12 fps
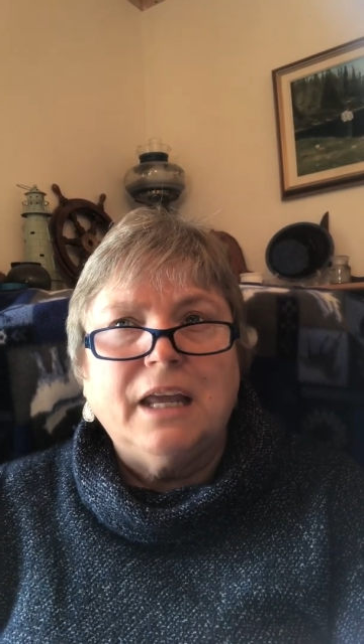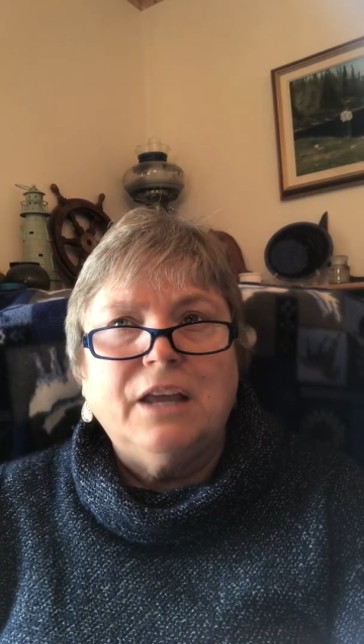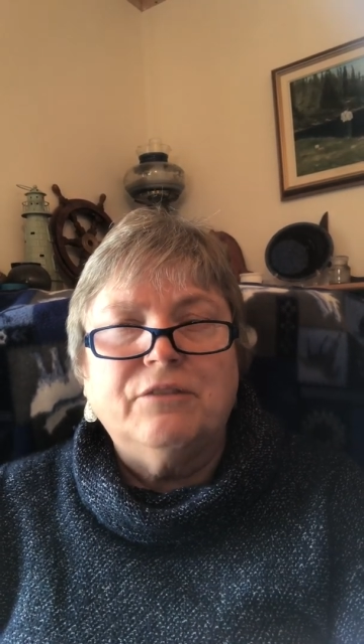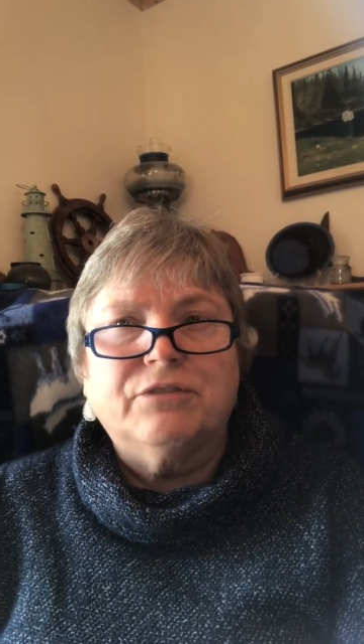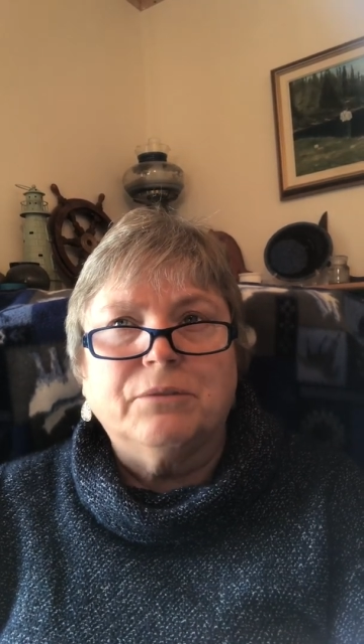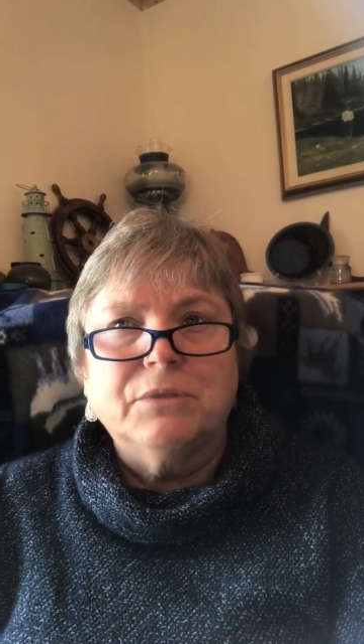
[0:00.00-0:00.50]

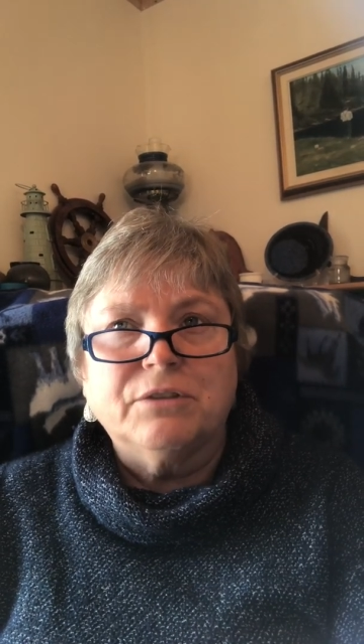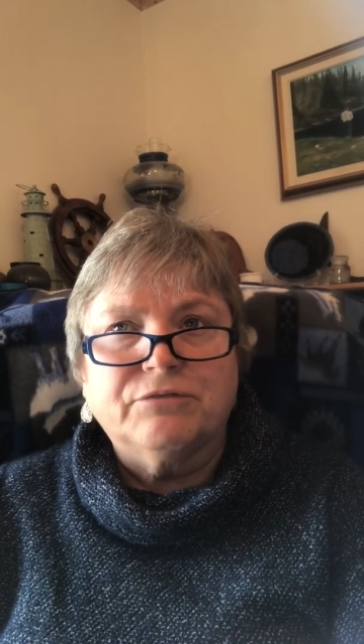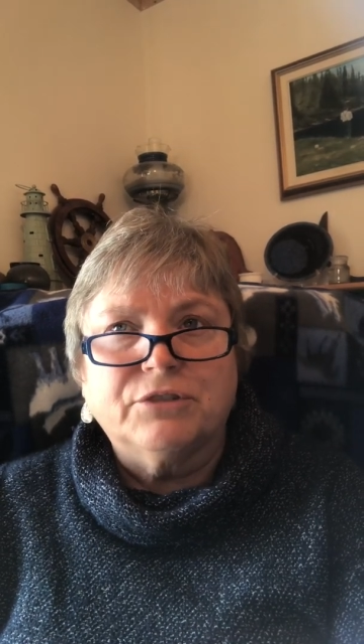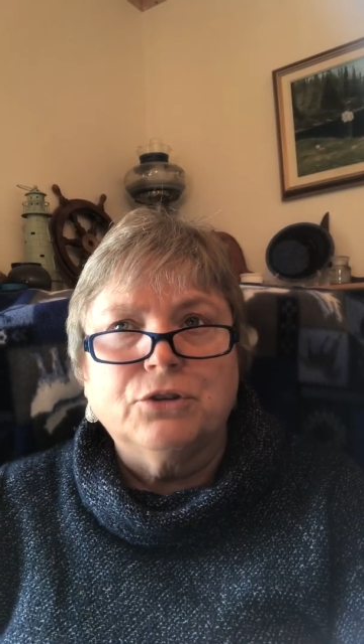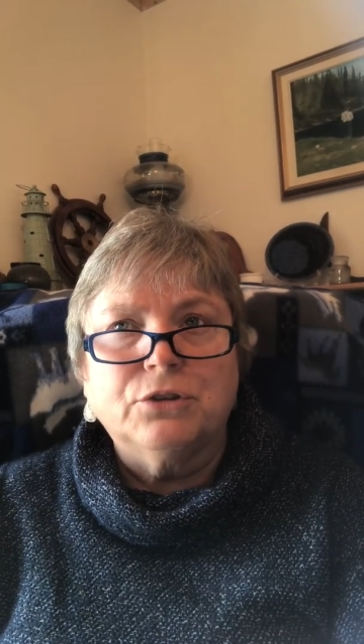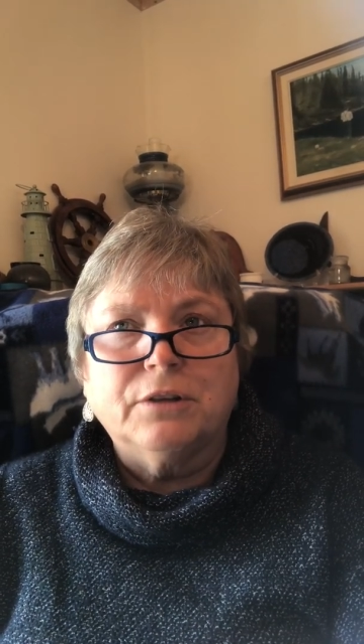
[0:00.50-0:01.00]
eat from the
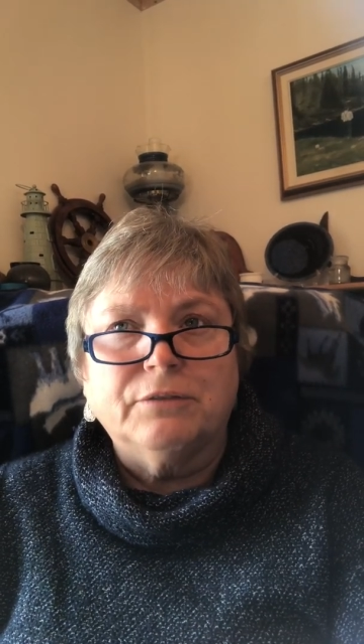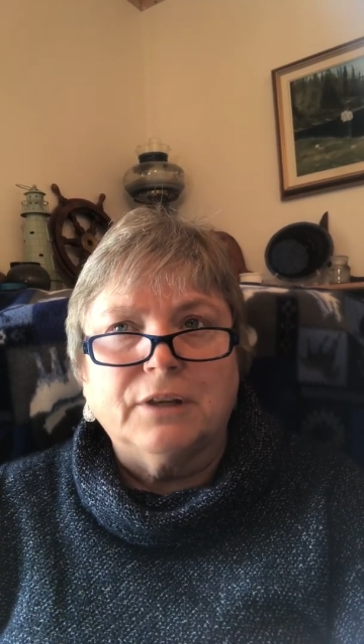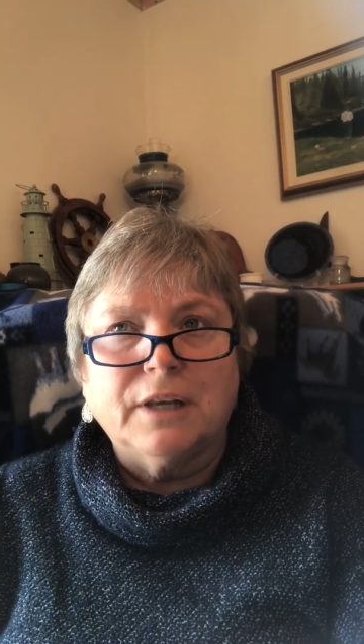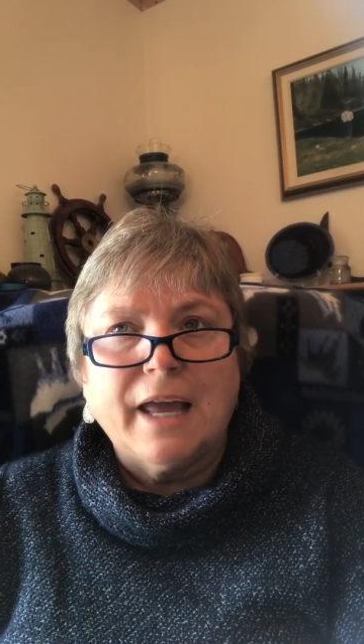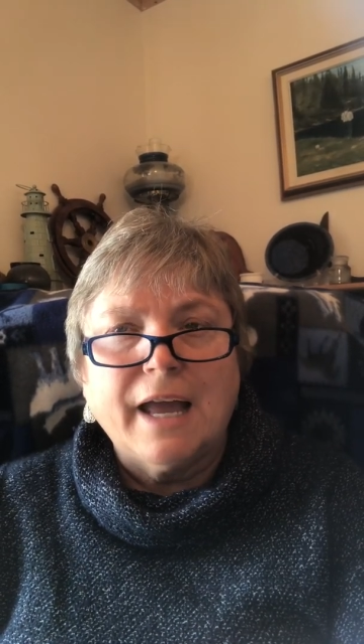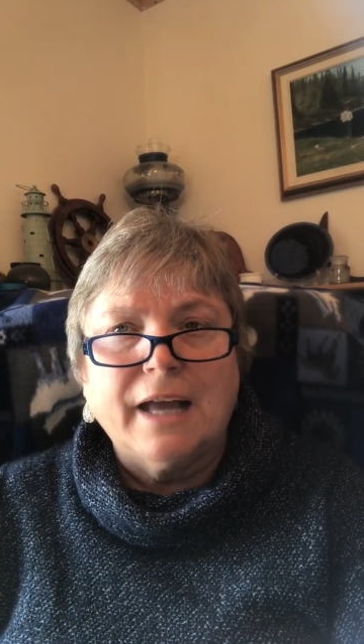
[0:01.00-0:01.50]
fruit of
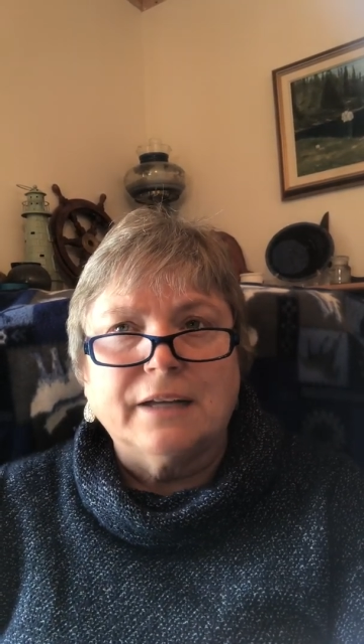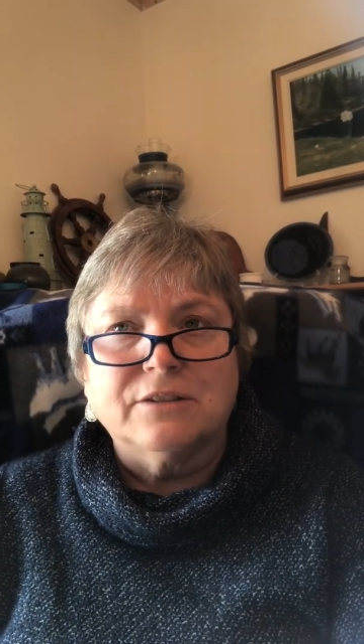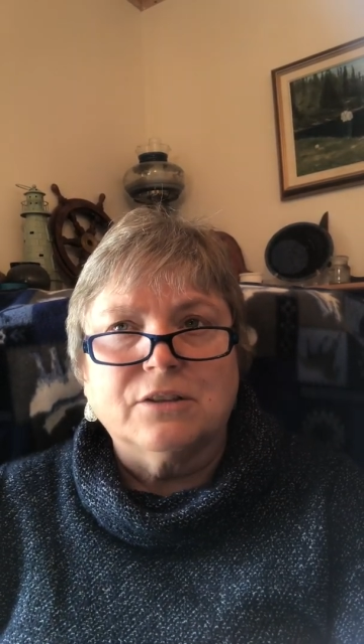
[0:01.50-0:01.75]
the land.